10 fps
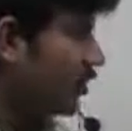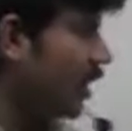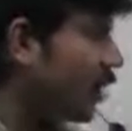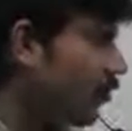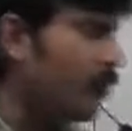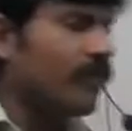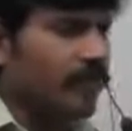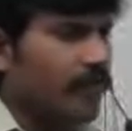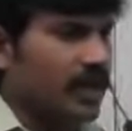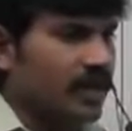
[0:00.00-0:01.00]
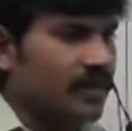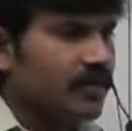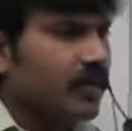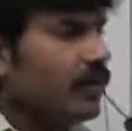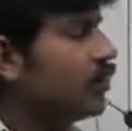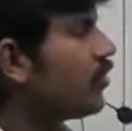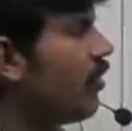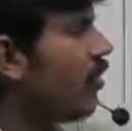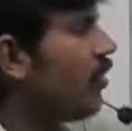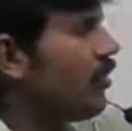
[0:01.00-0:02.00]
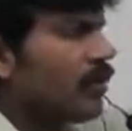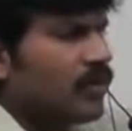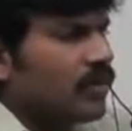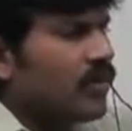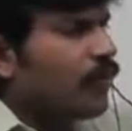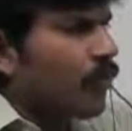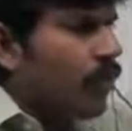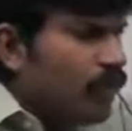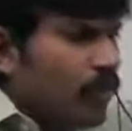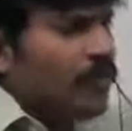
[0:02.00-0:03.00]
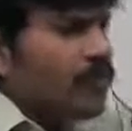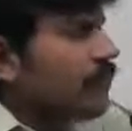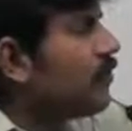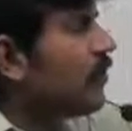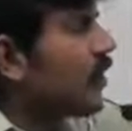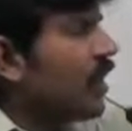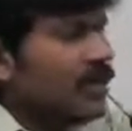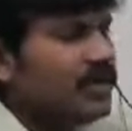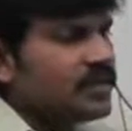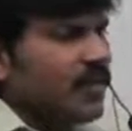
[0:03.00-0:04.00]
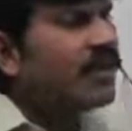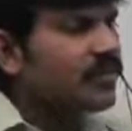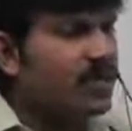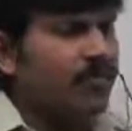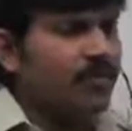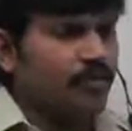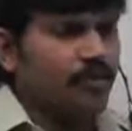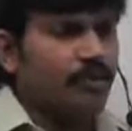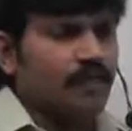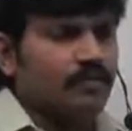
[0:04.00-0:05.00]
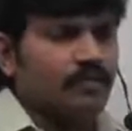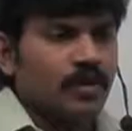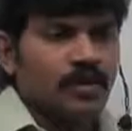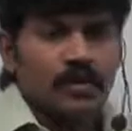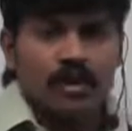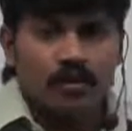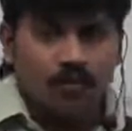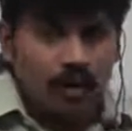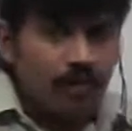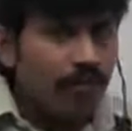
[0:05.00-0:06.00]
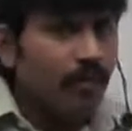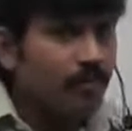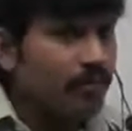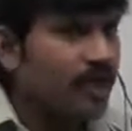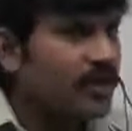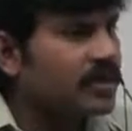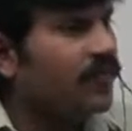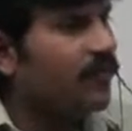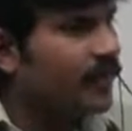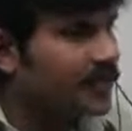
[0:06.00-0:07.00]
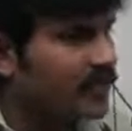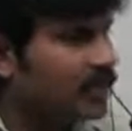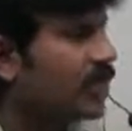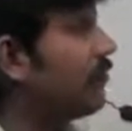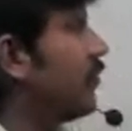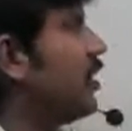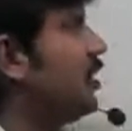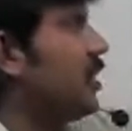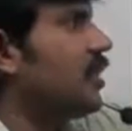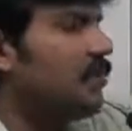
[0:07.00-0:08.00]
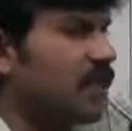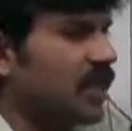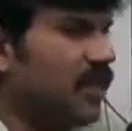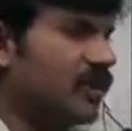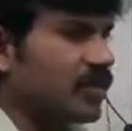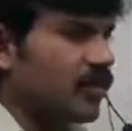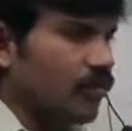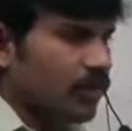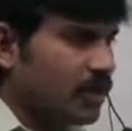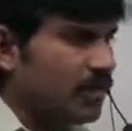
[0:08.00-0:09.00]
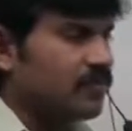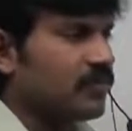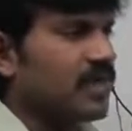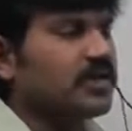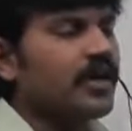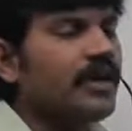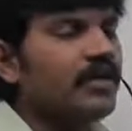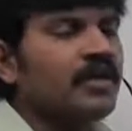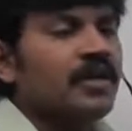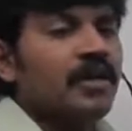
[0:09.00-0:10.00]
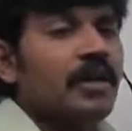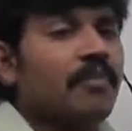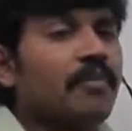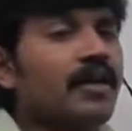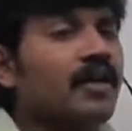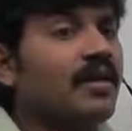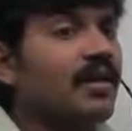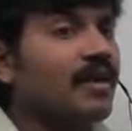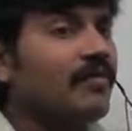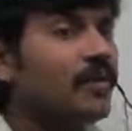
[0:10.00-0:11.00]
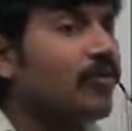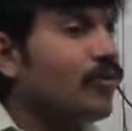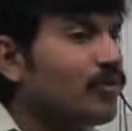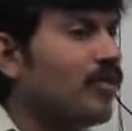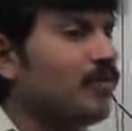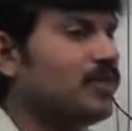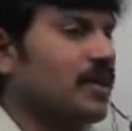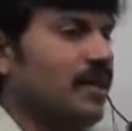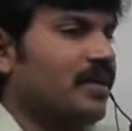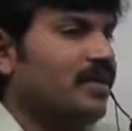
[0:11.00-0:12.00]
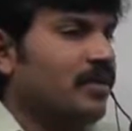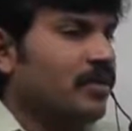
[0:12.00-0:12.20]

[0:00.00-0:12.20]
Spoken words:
Stack overflow error. So the problem is not with our program. The problem because of our system is nothing but errors are going to come. That's why compiler never going to object.